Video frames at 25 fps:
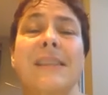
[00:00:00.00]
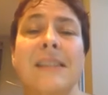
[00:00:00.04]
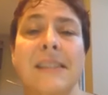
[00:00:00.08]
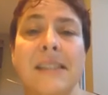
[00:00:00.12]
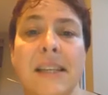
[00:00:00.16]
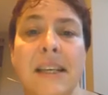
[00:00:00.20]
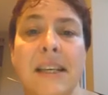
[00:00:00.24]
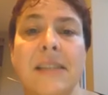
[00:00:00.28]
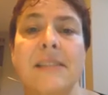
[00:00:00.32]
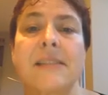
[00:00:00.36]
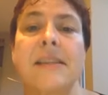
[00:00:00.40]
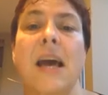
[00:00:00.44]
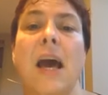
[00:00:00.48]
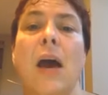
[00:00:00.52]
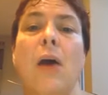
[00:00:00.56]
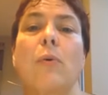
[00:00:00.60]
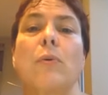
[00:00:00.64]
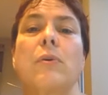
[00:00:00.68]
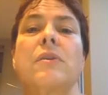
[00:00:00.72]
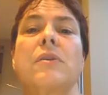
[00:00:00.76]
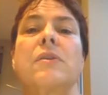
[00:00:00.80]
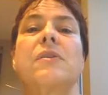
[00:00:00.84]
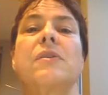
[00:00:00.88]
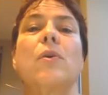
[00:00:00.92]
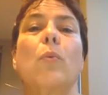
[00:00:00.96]
6
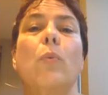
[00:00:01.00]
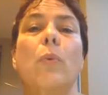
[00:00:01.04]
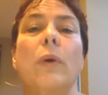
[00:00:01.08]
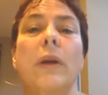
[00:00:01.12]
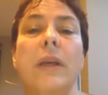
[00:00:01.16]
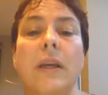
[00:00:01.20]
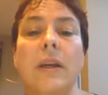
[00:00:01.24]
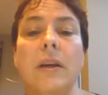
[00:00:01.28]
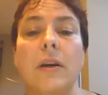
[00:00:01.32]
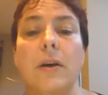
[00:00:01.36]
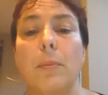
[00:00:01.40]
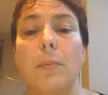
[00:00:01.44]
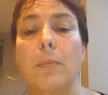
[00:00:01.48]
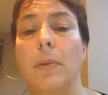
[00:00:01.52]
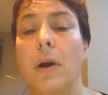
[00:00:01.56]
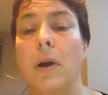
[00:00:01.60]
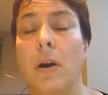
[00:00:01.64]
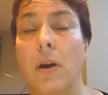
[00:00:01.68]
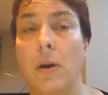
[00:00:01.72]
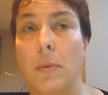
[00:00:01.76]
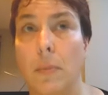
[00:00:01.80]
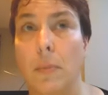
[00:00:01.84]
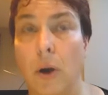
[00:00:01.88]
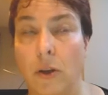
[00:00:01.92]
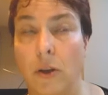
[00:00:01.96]
hours a week
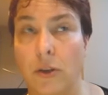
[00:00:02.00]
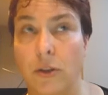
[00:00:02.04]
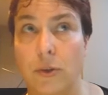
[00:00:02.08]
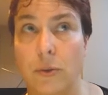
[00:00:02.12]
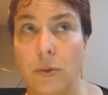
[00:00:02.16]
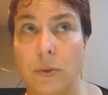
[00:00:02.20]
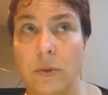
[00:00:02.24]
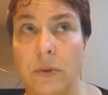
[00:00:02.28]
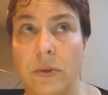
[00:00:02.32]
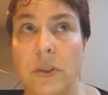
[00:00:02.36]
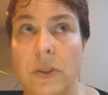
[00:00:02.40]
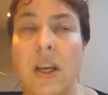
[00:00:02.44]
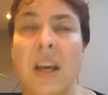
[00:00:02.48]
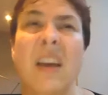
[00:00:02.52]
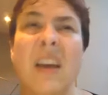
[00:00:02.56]
per module.